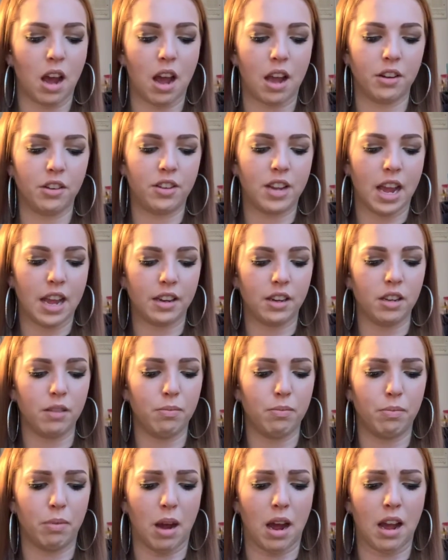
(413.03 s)
I tend to
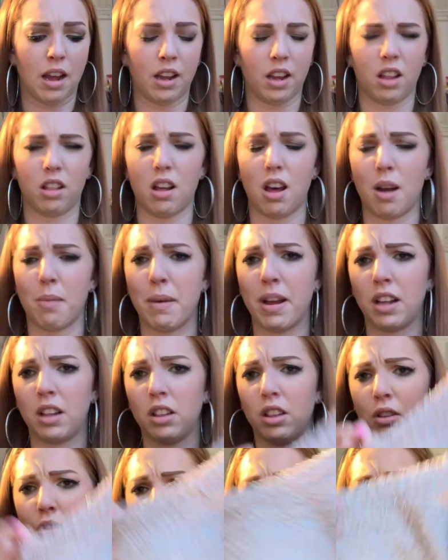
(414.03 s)
buy a lot of my
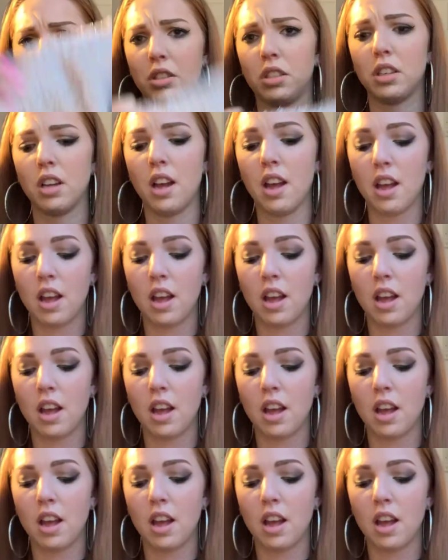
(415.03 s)
clothes